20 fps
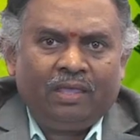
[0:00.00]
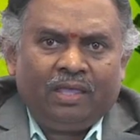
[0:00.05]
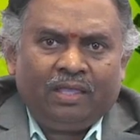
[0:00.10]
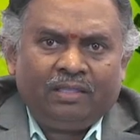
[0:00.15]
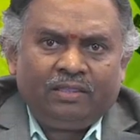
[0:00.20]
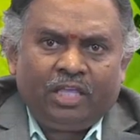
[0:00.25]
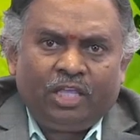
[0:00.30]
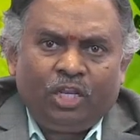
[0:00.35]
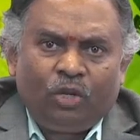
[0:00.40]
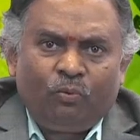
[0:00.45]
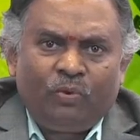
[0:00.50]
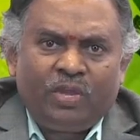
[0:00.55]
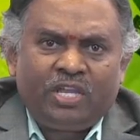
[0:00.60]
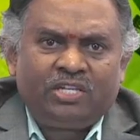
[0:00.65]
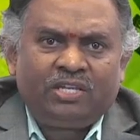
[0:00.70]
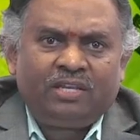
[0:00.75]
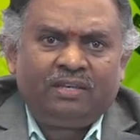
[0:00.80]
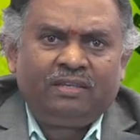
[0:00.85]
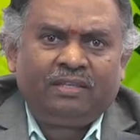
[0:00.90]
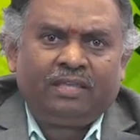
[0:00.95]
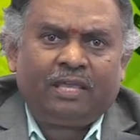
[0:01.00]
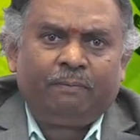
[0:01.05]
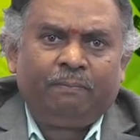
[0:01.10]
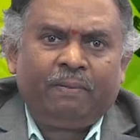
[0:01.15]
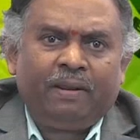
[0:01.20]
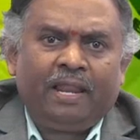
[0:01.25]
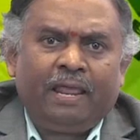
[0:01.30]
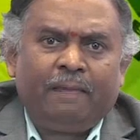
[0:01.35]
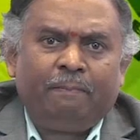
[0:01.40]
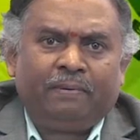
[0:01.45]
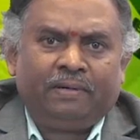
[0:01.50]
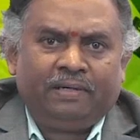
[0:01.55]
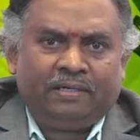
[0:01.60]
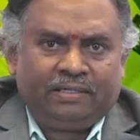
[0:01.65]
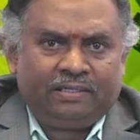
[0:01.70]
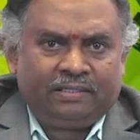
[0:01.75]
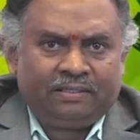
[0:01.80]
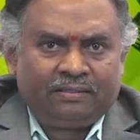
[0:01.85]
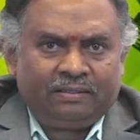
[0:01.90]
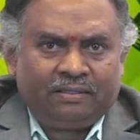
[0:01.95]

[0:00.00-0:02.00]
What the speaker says: The innovation can be labeled